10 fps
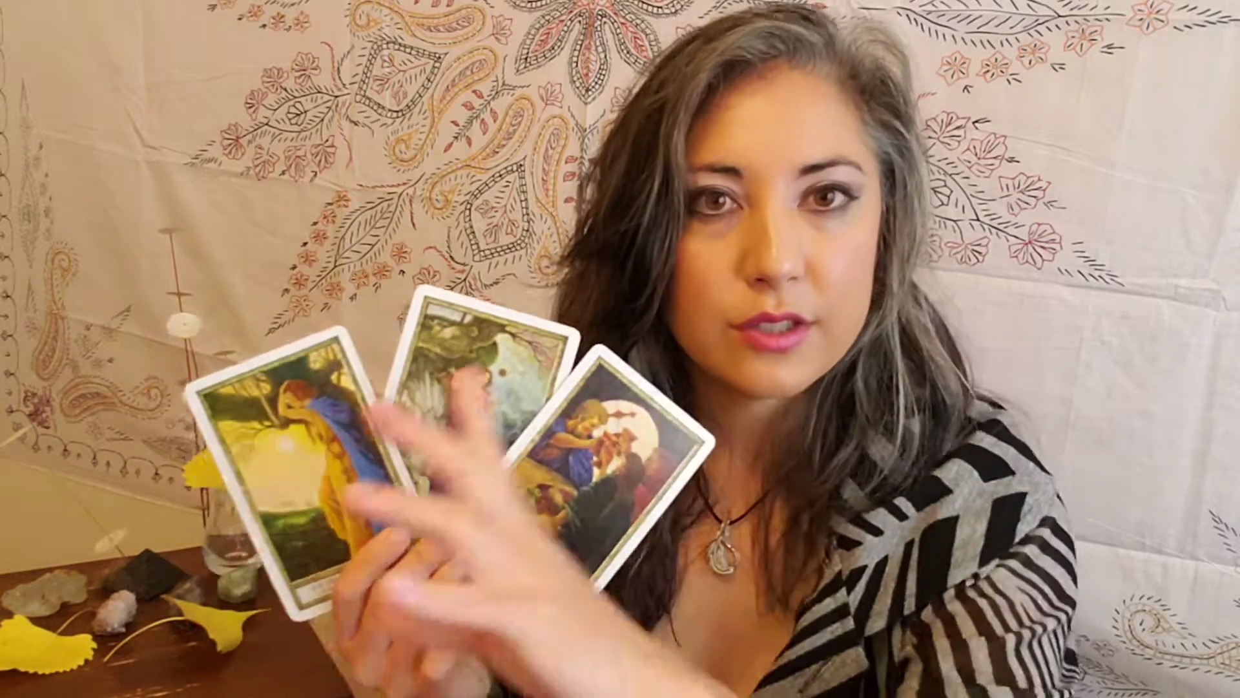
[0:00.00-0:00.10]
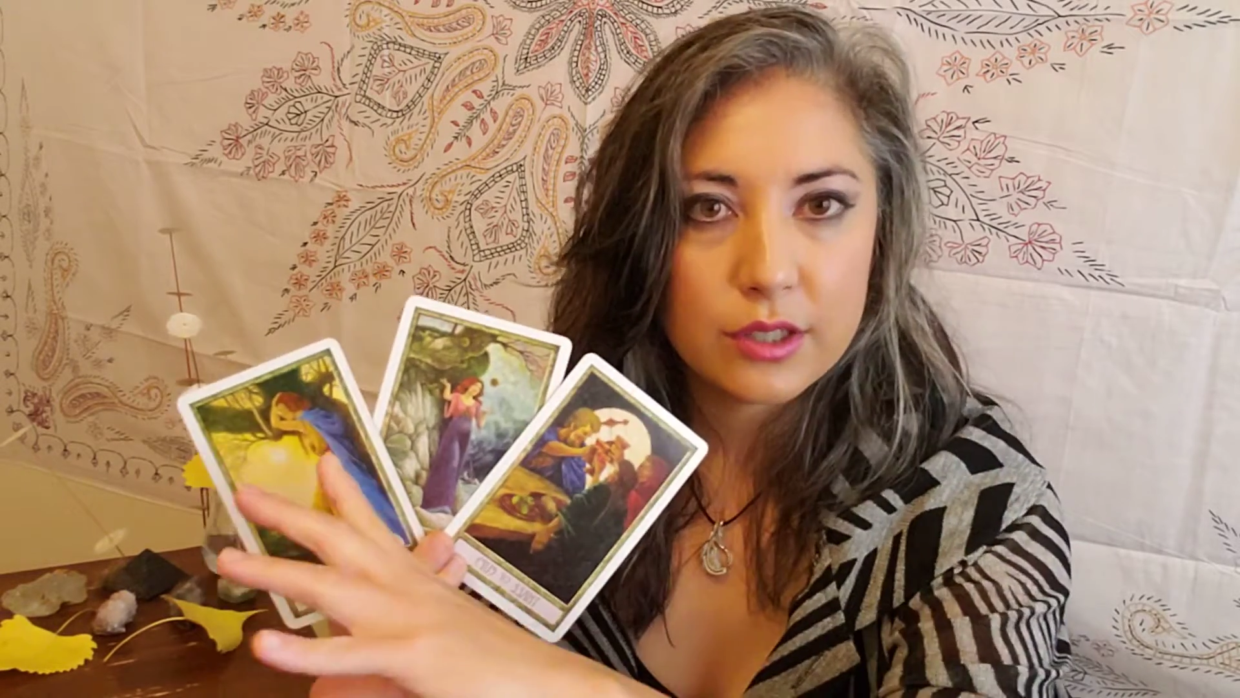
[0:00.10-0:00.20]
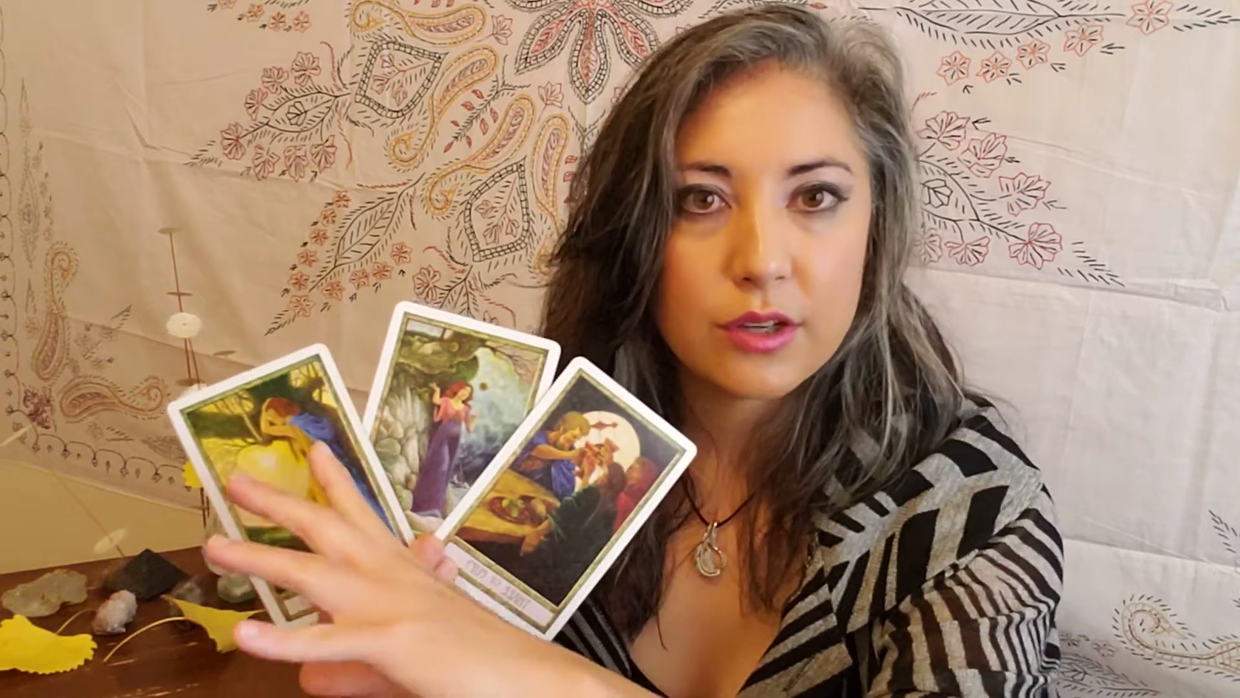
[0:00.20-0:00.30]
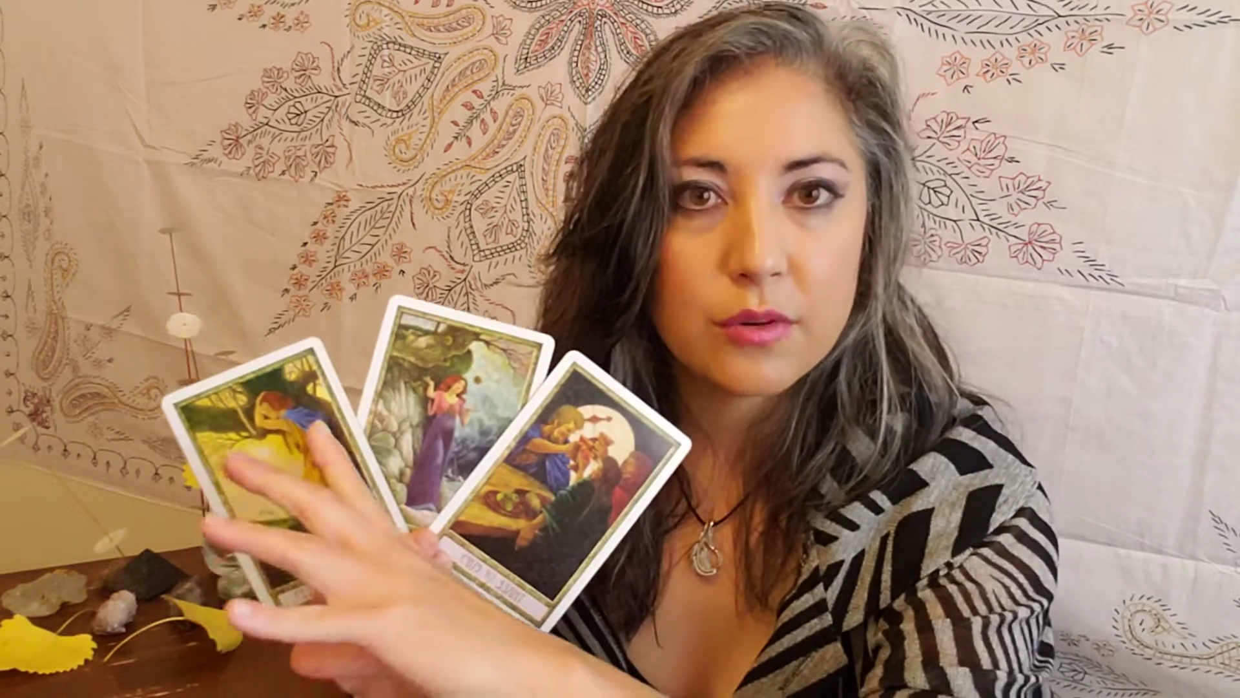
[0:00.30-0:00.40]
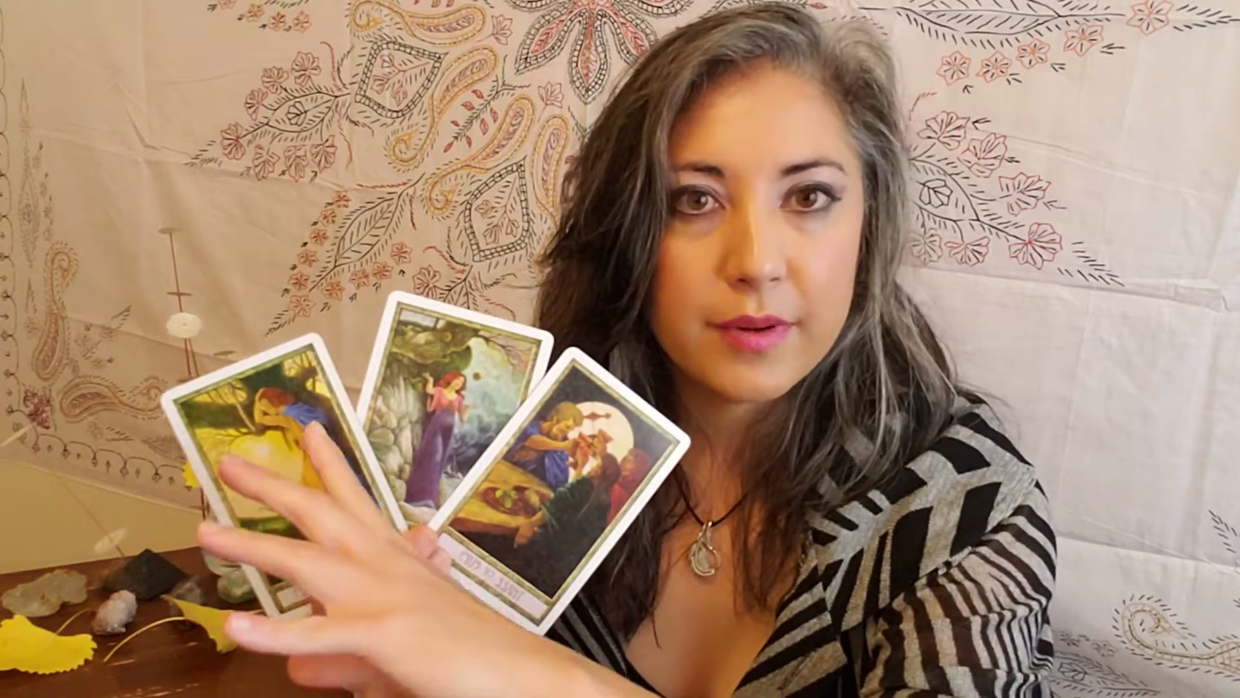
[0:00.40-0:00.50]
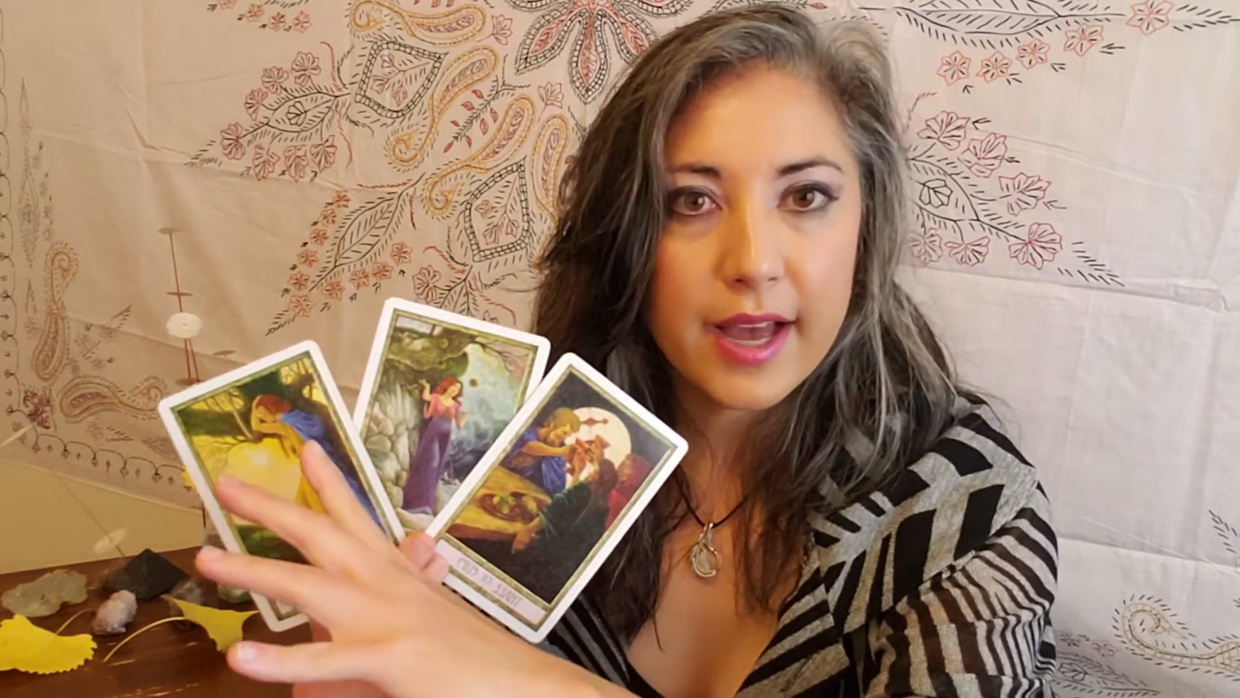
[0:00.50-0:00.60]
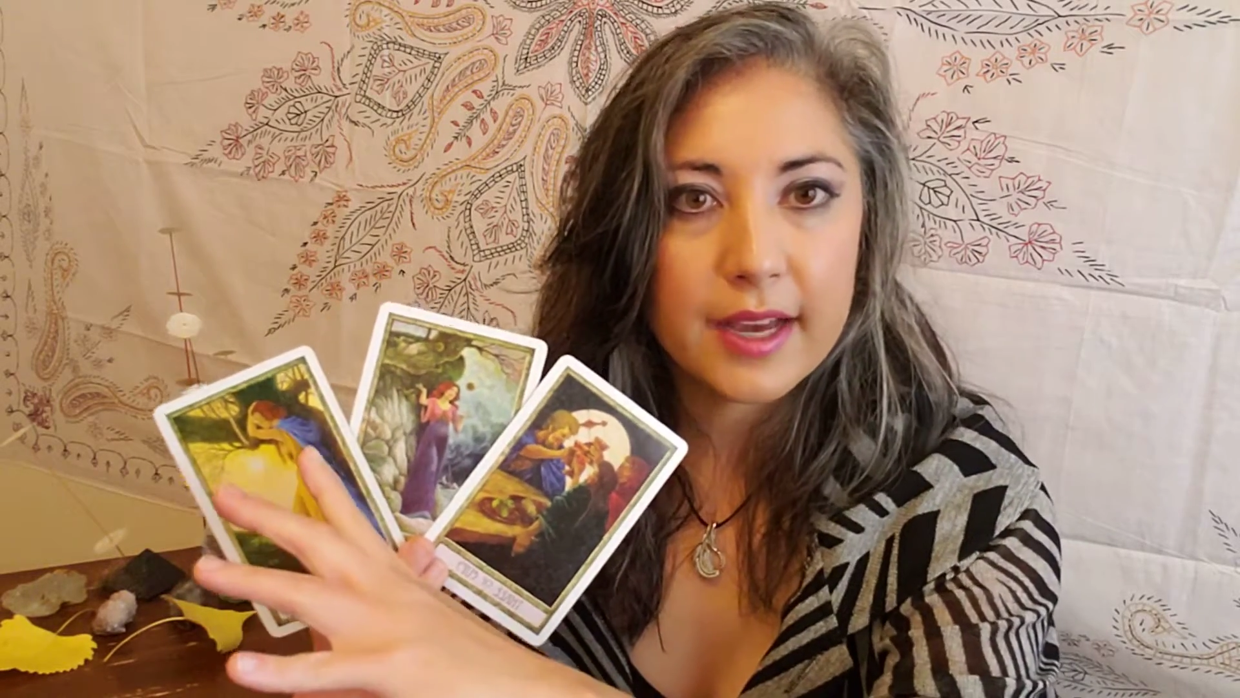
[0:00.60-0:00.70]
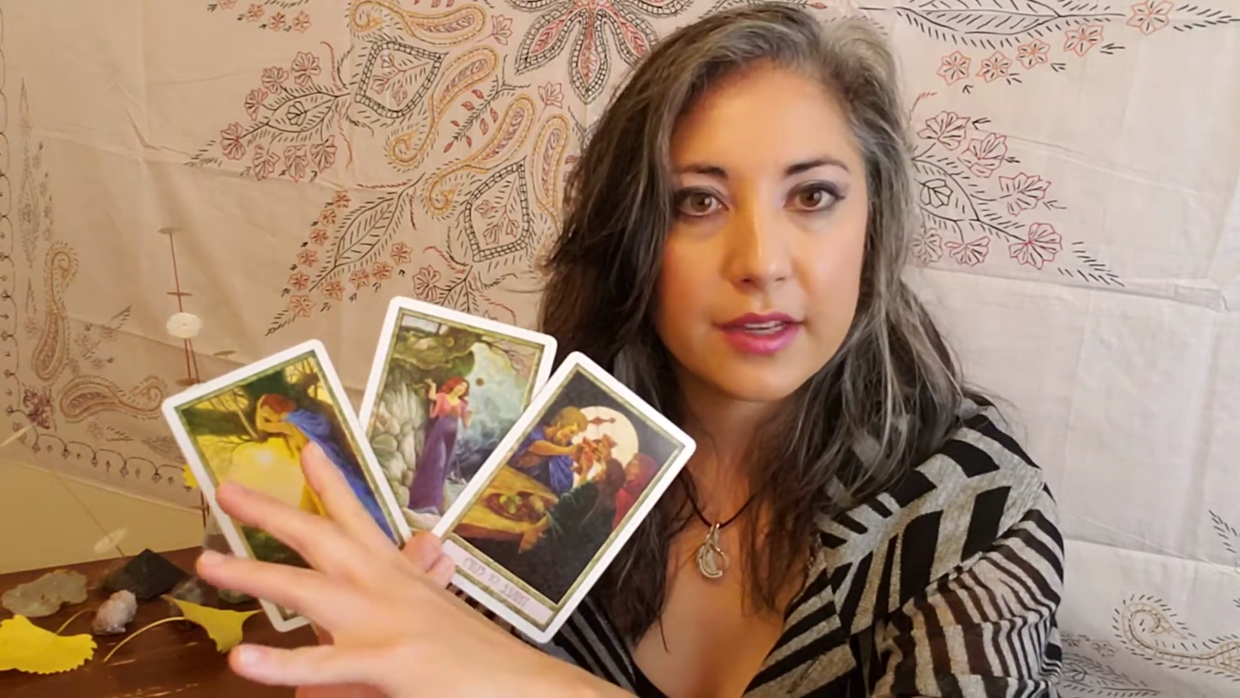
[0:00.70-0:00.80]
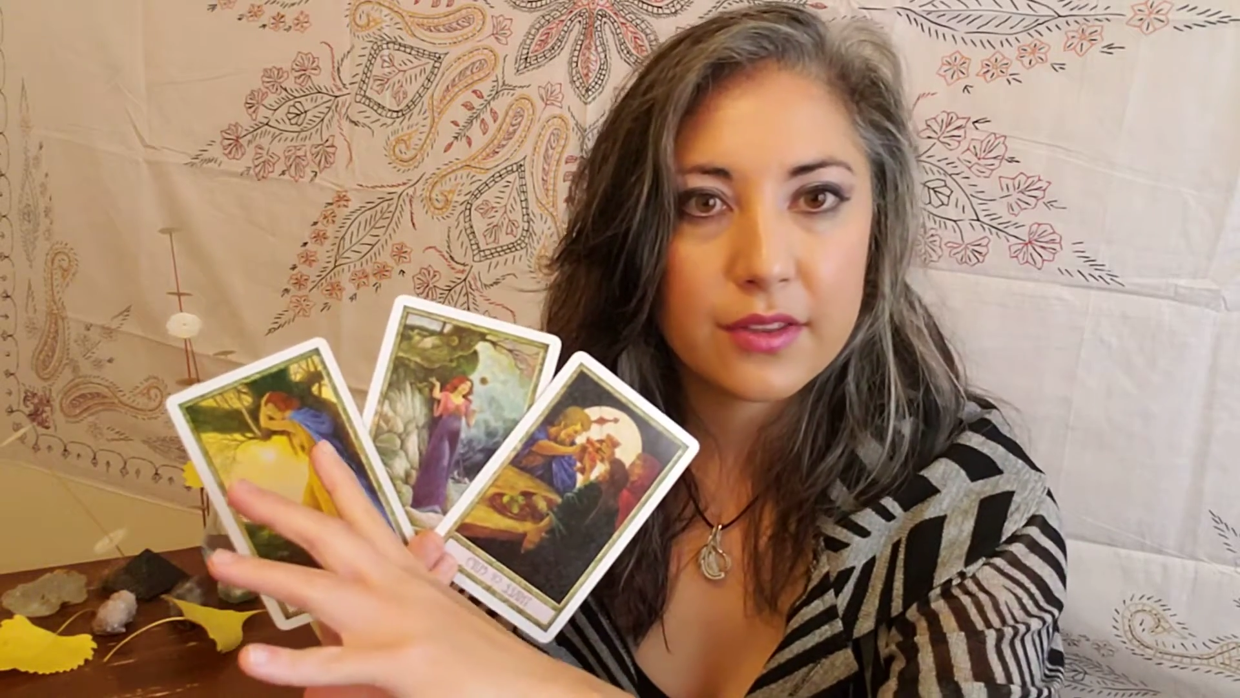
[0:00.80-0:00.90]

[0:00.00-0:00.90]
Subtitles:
to go back